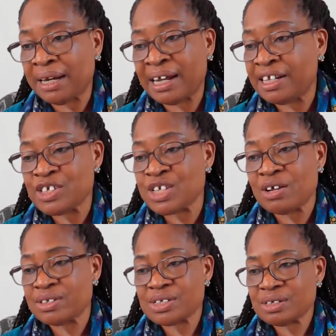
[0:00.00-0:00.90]
and his
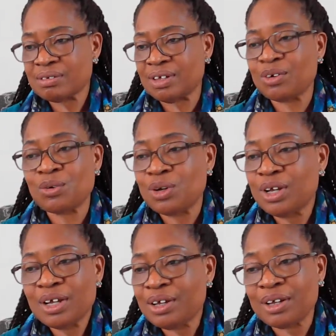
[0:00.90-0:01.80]
sons.
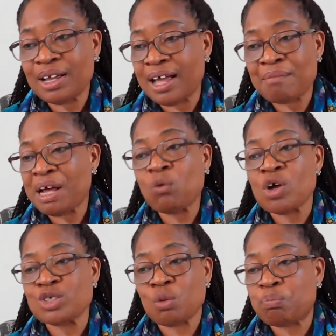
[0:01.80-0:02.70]
Haman
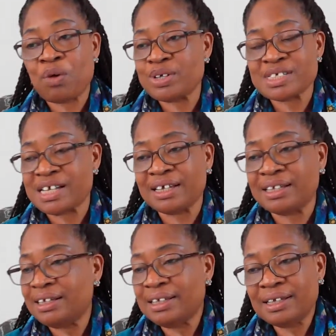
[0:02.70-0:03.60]
was
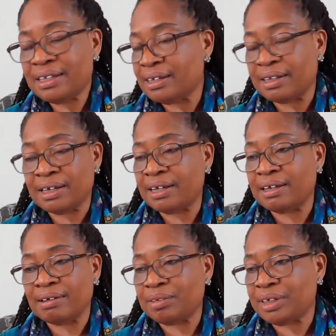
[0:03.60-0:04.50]
opposing
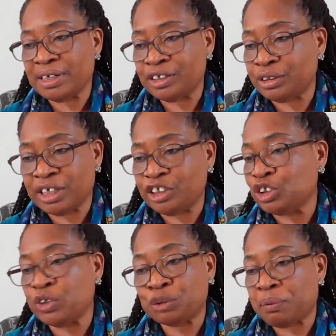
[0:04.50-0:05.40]
the
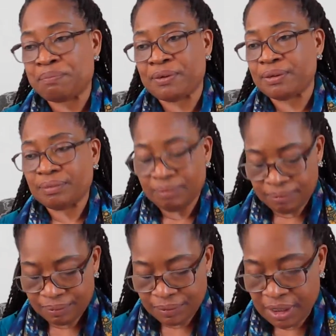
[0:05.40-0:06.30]
Jewish people
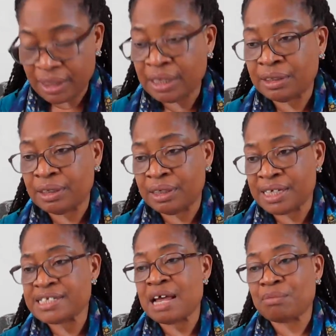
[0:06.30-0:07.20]
in
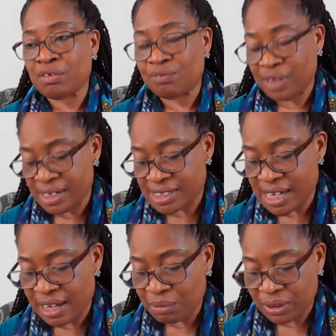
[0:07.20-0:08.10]
the time of
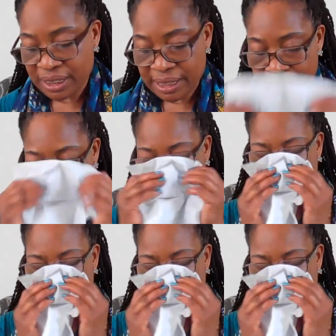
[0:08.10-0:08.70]
Esther and Mordecai.